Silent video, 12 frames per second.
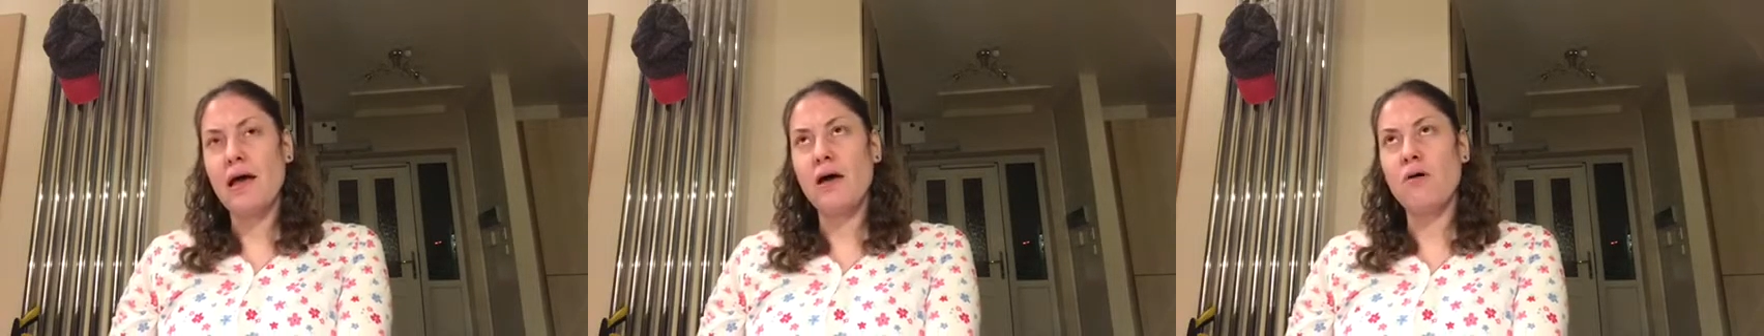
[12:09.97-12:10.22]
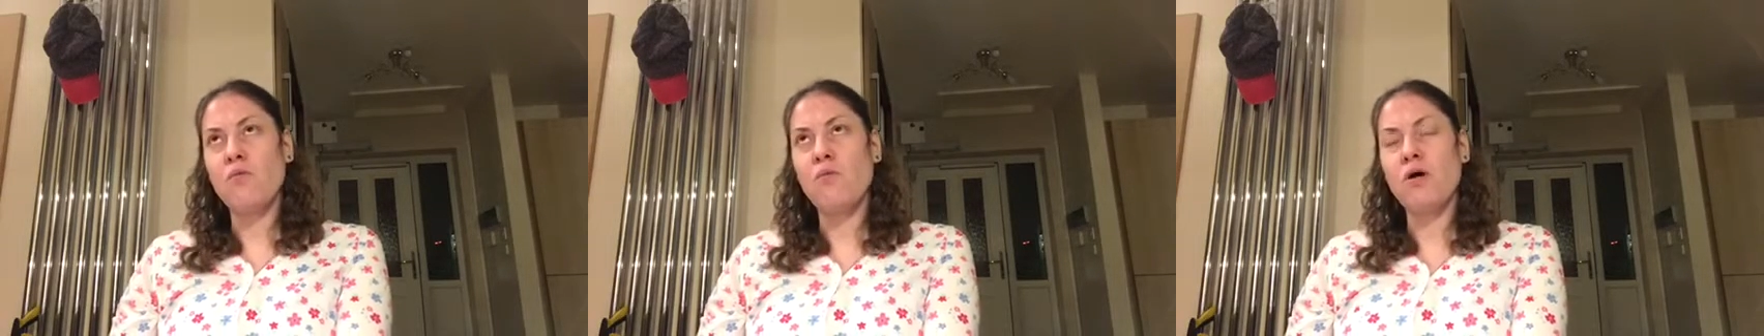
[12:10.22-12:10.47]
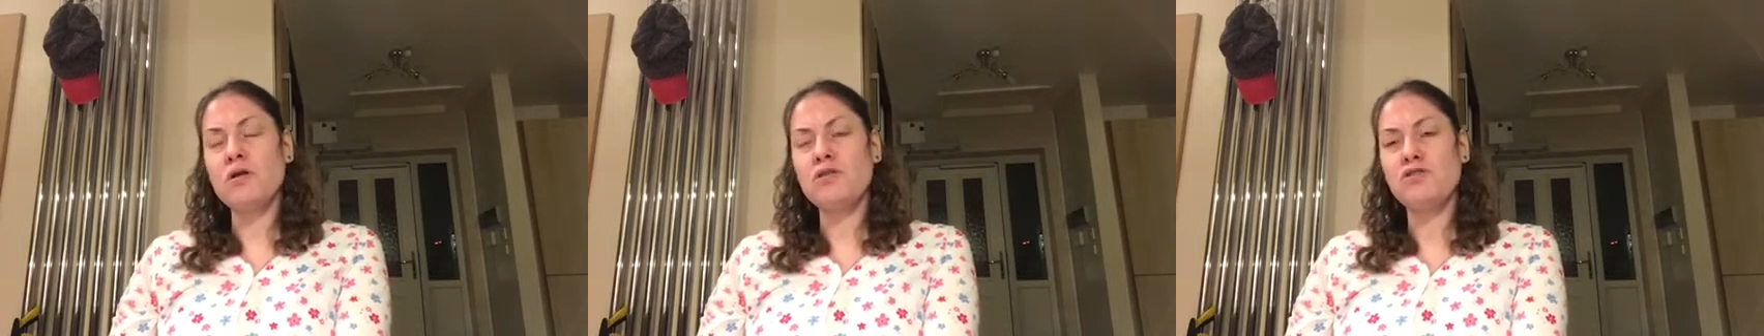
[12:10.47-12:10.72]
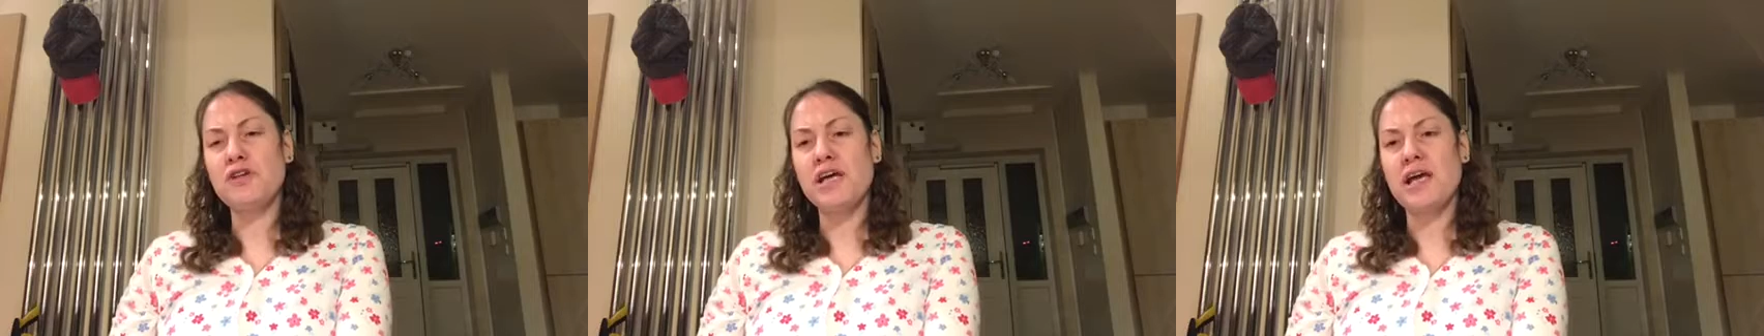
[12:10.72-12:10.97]
One
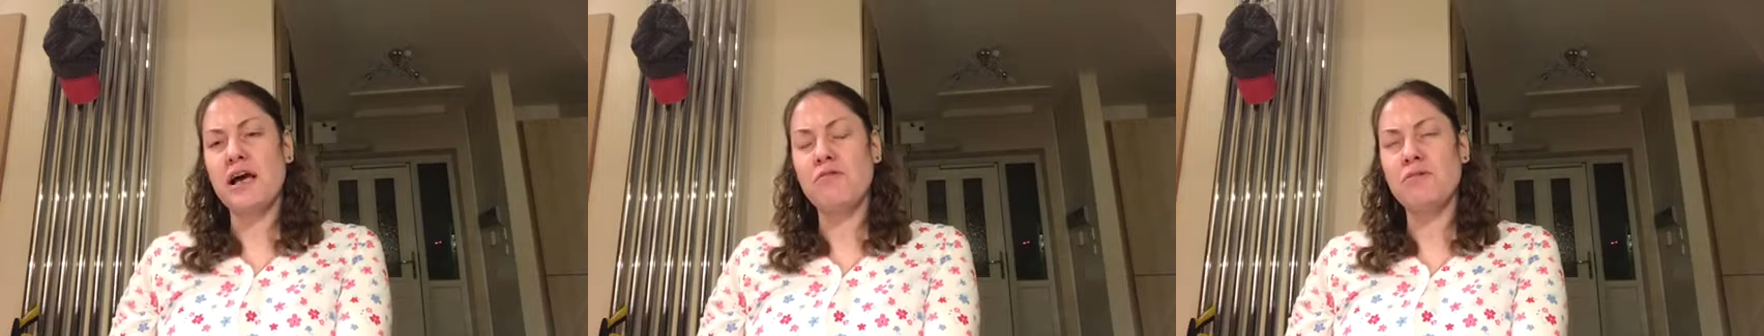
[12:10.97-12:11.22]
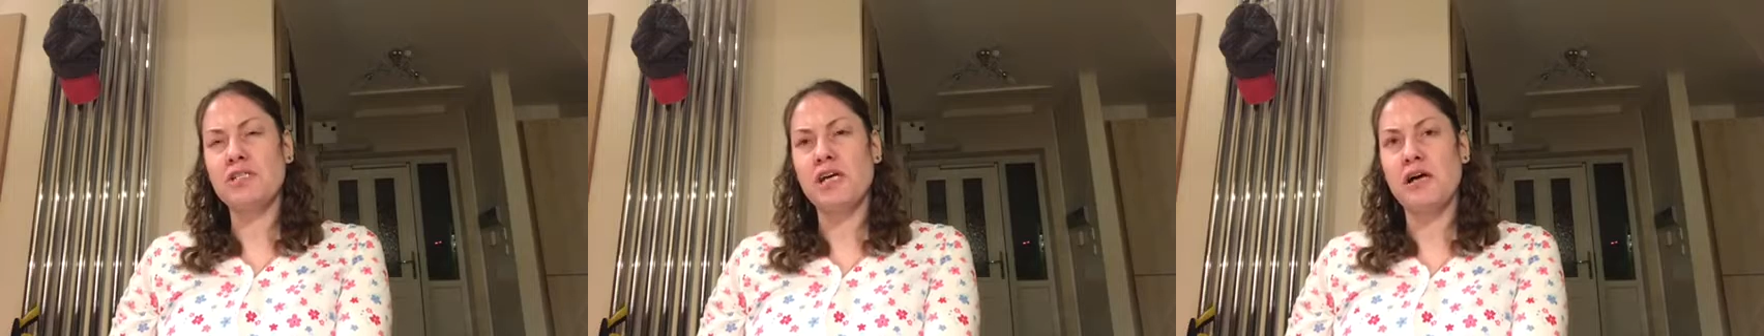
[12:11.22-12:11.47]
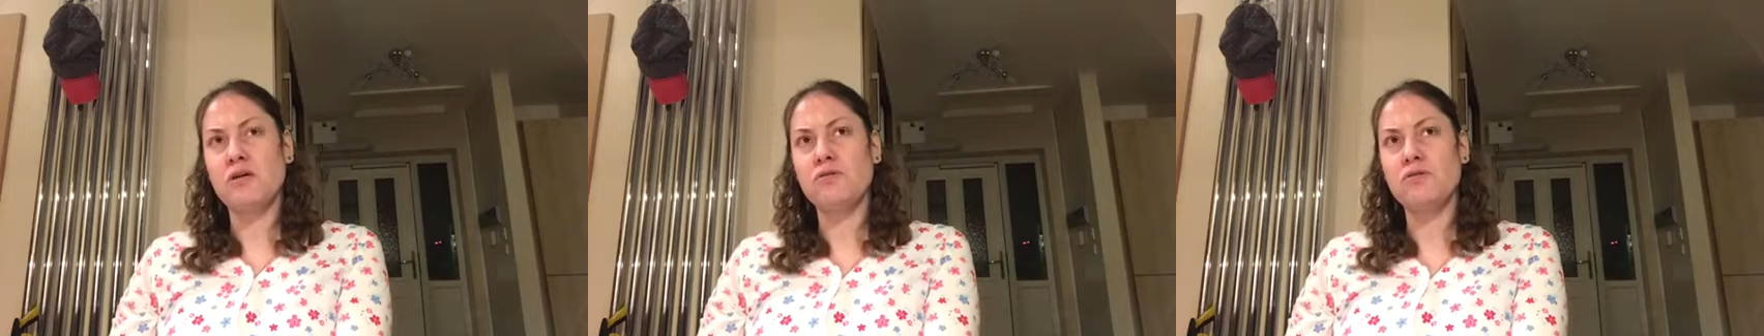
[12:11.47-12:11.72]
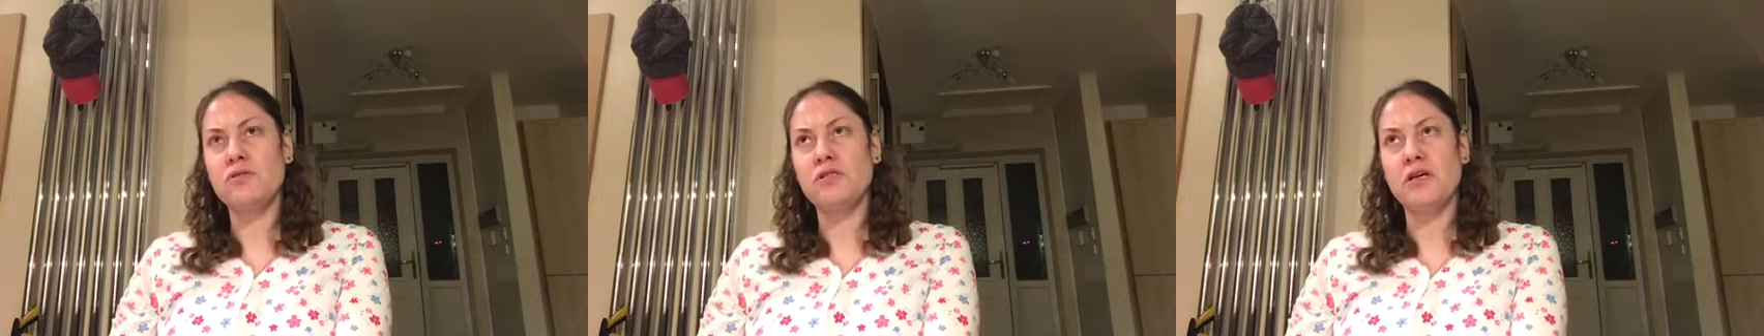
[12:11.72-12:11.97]
trick I wish I
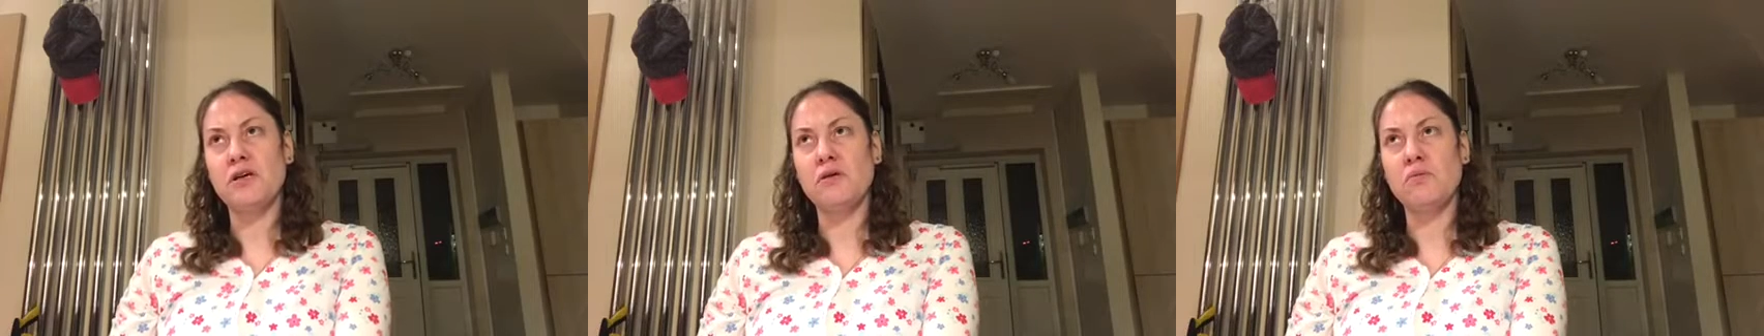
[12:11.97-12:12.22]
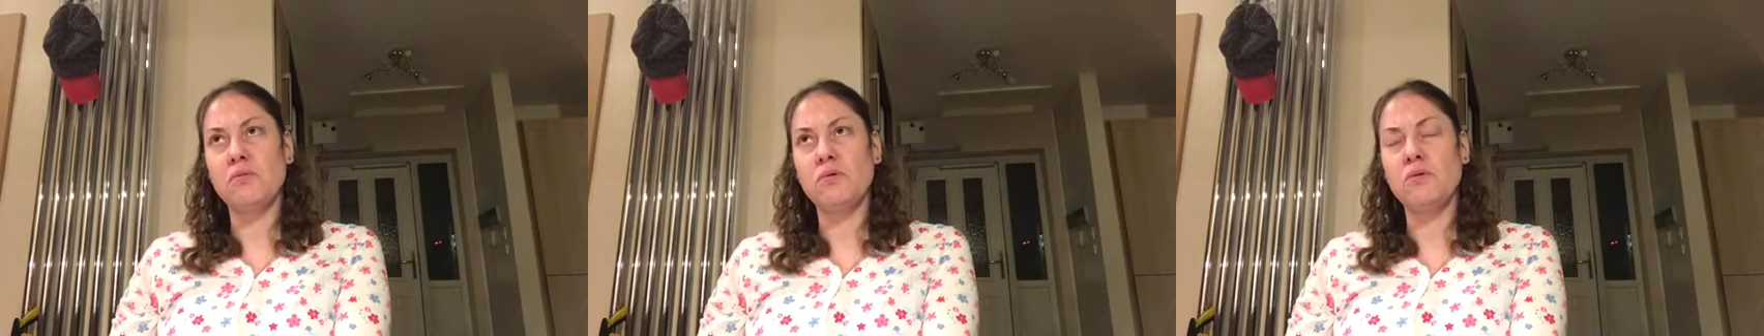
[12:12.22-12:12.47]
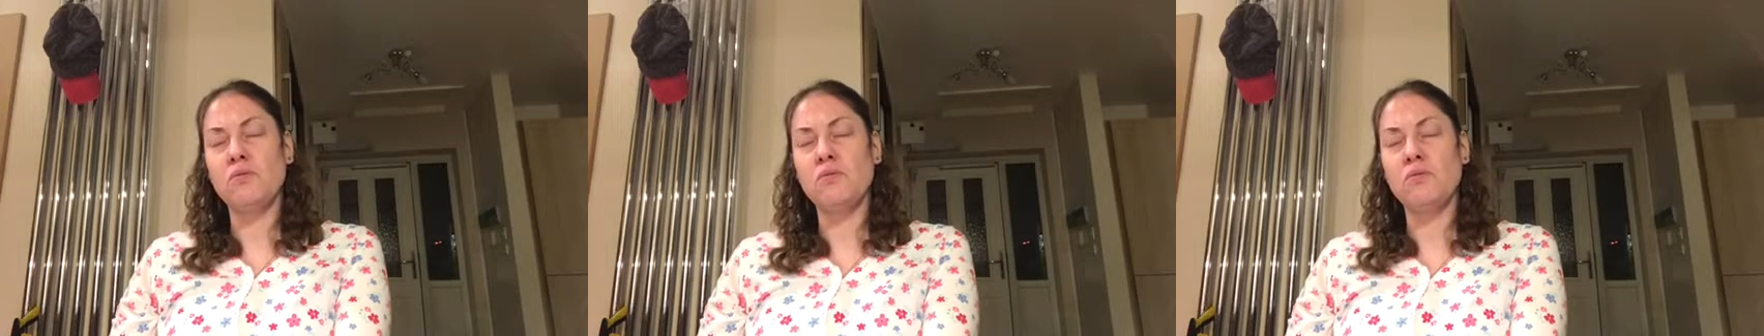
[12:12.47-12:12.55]
could do